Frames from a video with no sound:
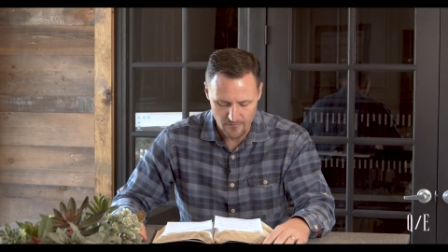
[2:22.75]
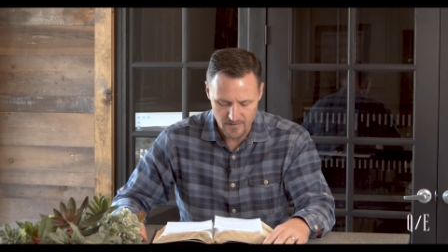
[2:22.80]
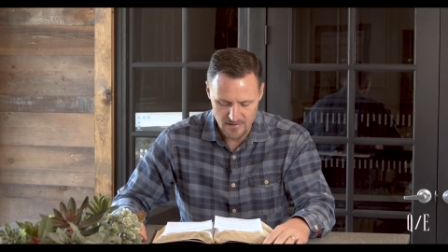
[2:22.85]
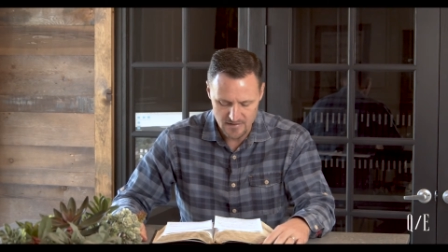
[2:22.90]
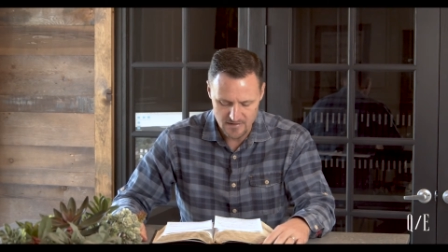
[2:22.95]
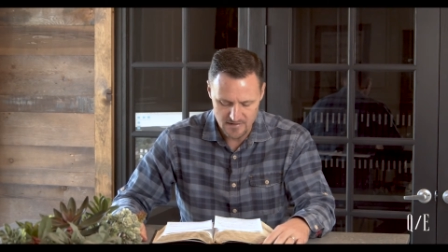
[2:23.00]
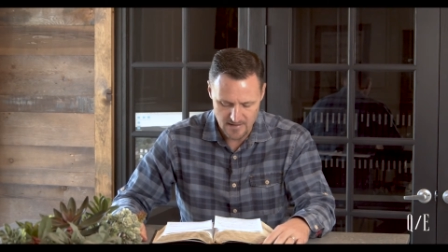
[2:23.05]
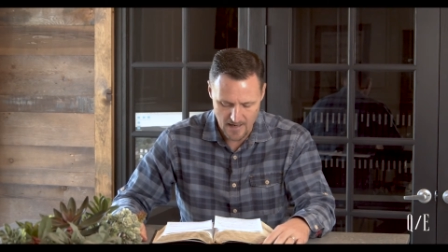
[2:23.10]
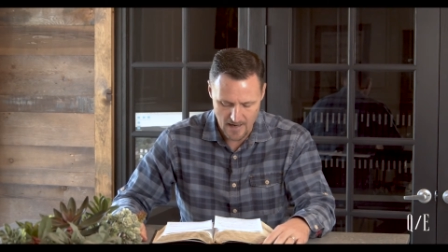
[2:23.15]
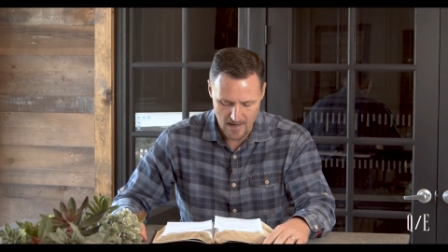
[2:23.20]

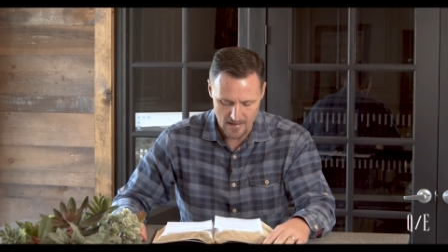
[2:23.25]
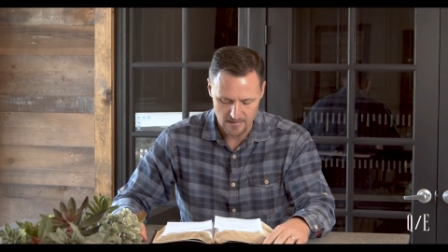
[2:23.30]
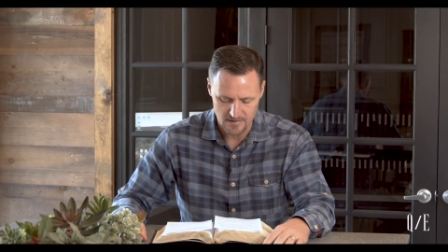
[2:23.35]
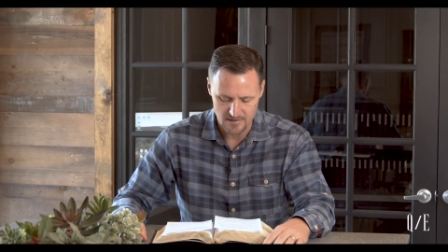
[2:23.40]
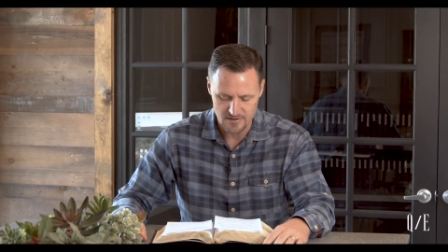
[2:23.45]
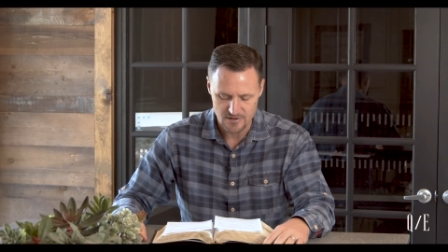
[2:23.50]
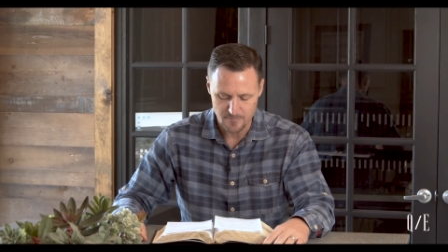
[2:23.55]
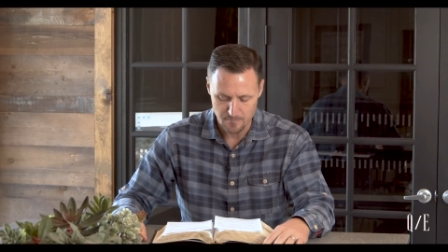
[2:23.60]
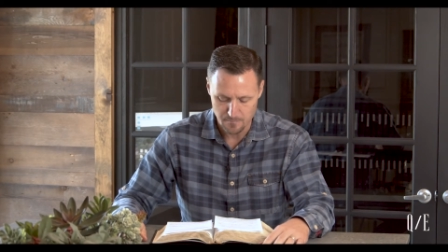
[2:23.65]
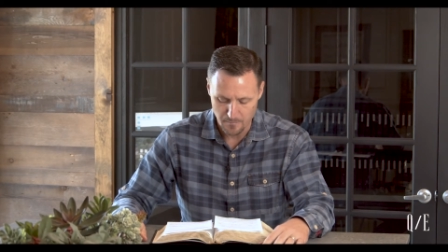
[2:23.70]
His
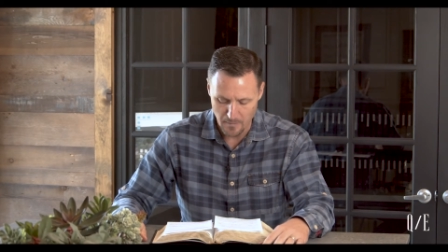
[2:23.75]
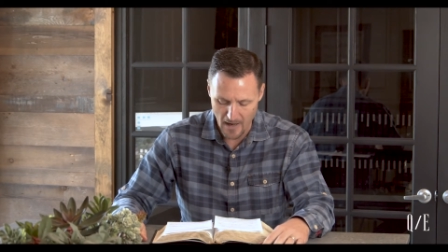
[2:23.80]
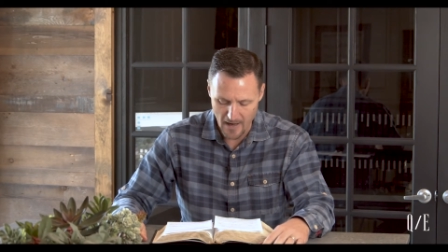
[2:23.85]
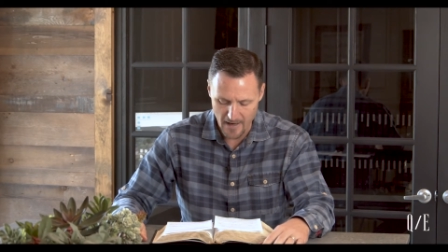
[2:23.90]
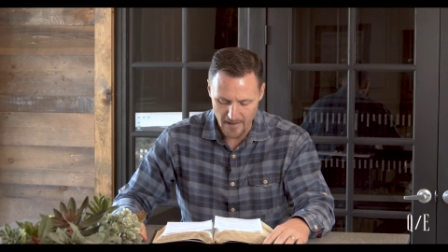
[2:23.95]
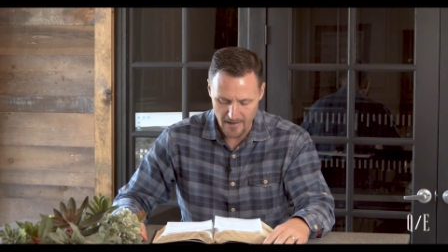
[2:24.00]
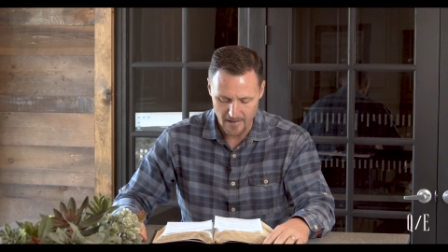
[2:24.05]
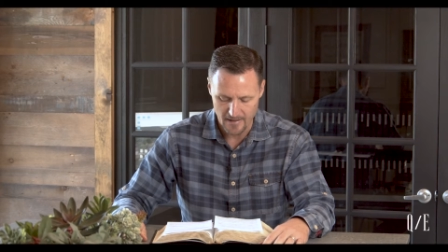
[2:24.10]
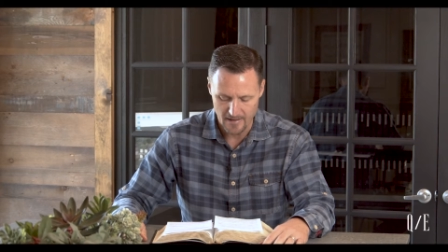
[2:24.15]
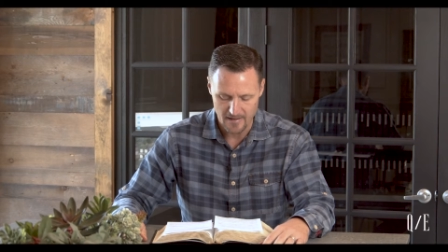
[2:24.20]
knowledge
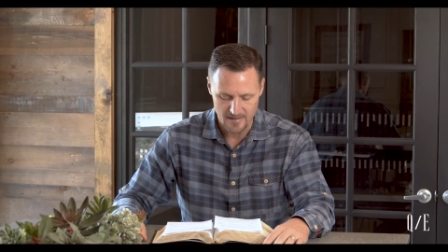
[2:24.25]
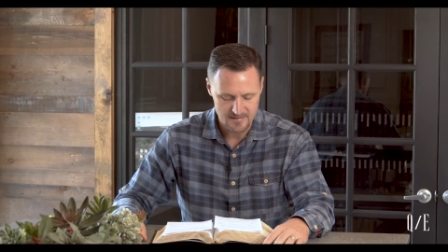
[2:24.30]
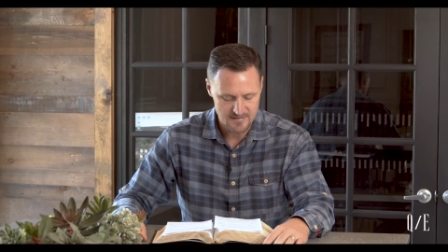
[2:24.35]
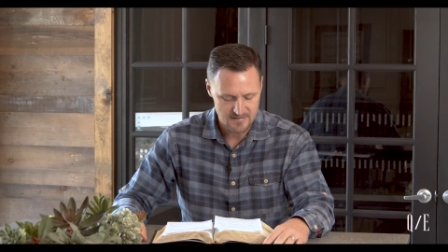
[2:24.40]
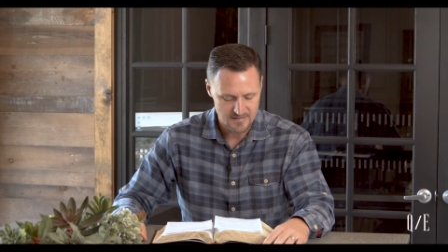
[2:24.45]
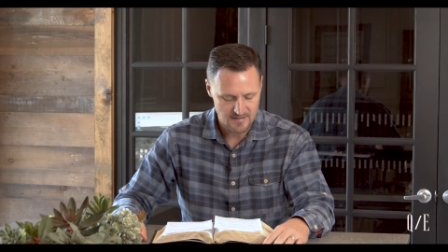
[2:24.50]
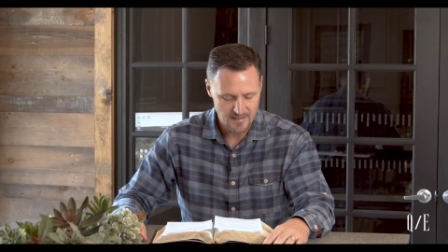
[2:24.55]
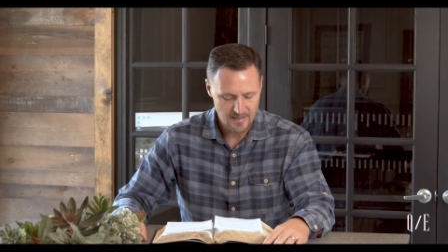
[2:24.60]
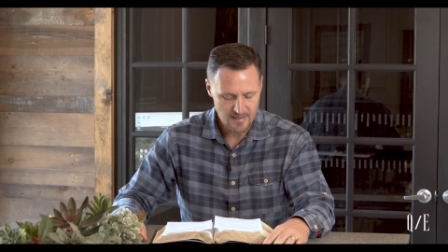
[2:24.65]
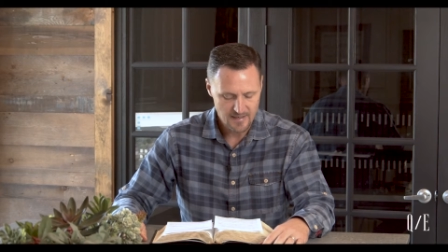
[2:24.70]
by
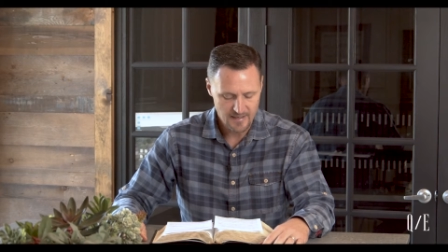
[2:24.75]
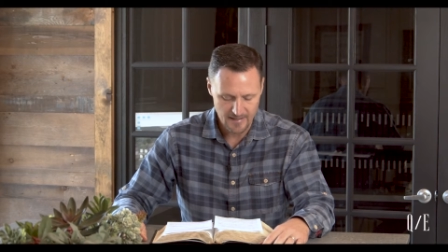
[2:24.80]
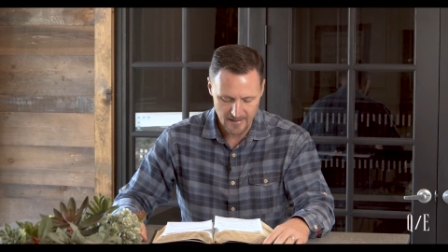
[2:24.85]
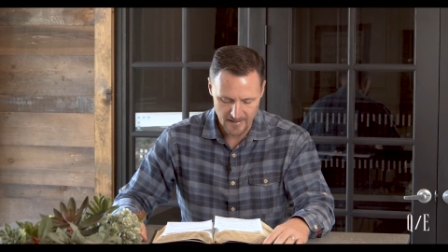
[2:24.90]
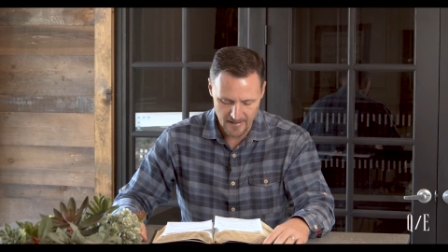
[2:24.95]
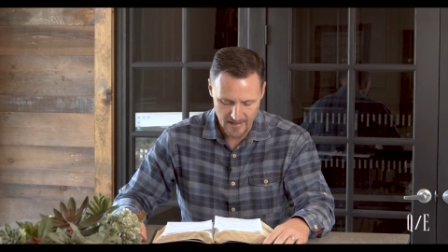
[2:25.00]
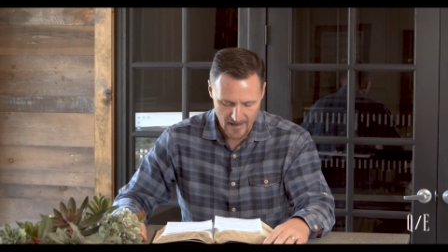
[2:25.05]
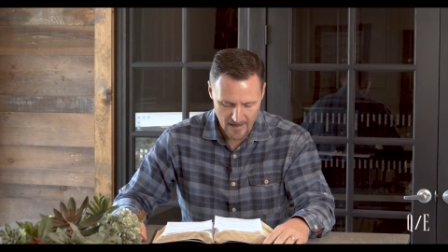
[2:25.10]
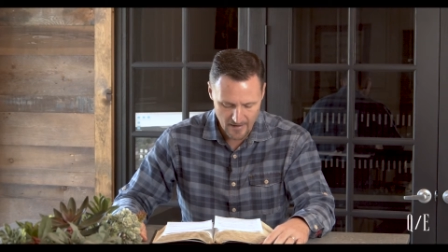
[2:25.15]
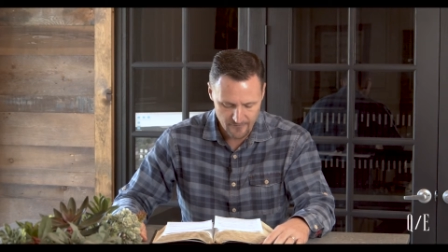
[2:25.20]
us
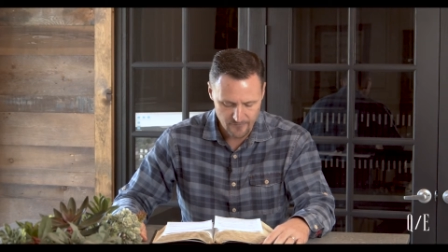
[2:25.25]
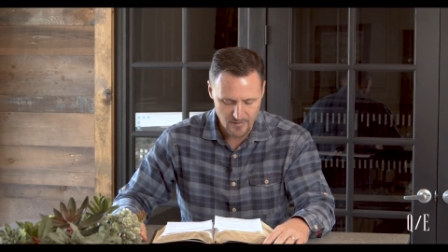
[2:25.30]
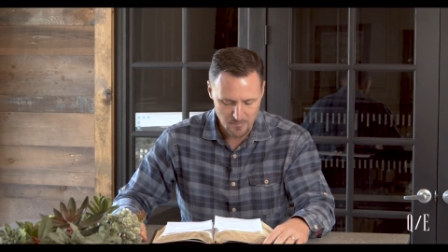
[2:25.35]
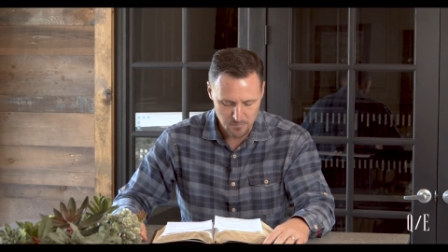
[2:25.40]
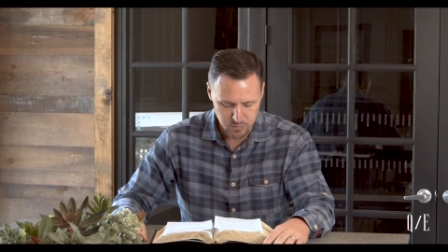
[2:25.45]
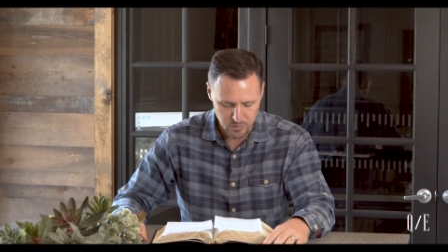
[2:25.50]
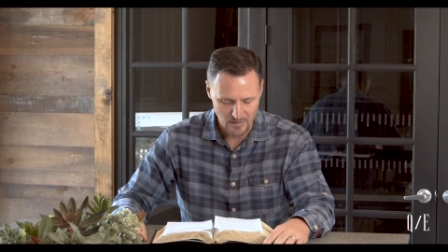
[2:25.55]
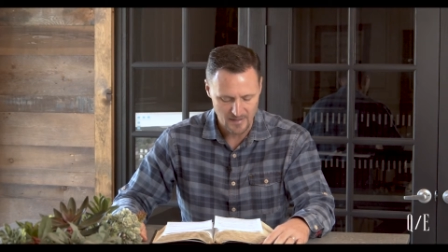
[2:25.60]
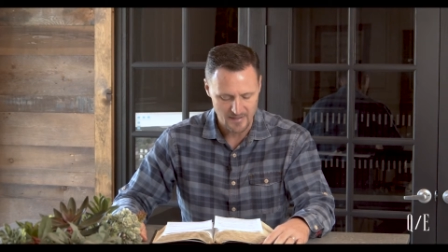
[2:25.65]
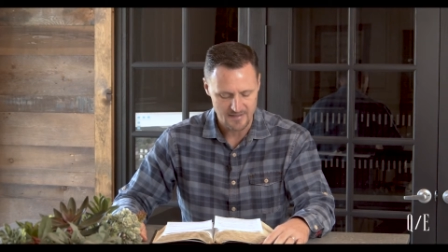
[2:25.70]
in every
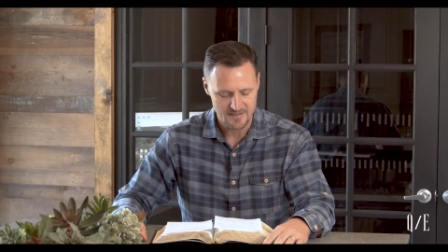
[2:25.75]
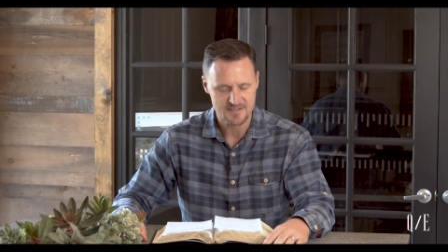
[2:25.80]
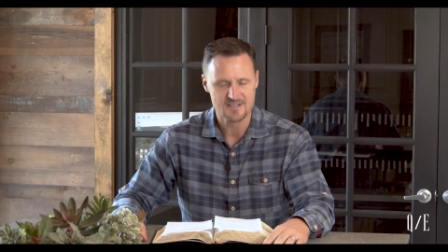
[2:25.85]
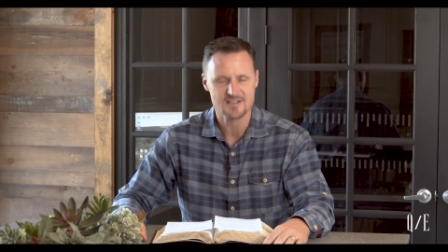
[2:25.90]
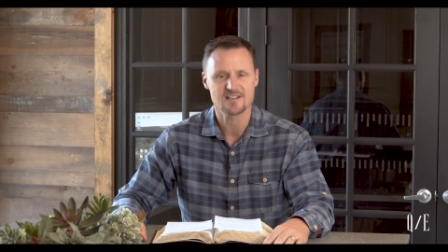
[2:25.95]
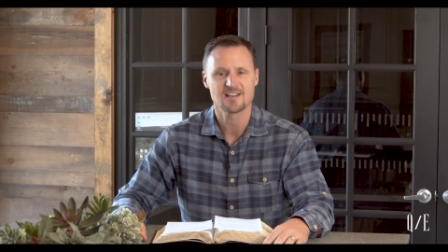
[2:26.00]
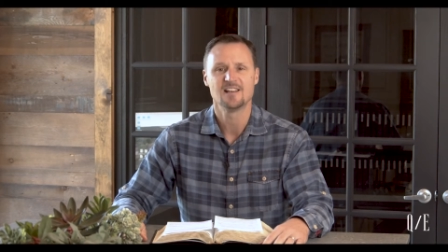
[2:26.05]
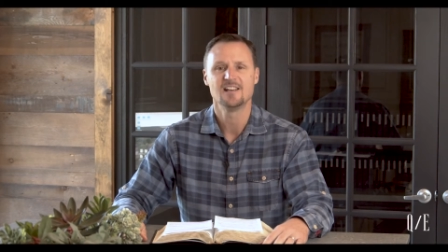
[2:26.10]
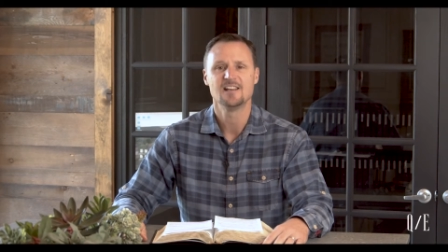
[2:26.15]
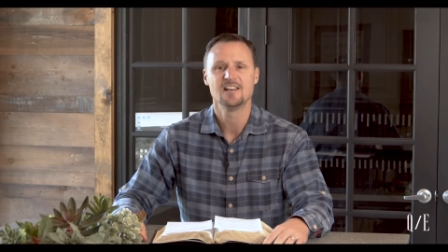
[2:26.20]
place."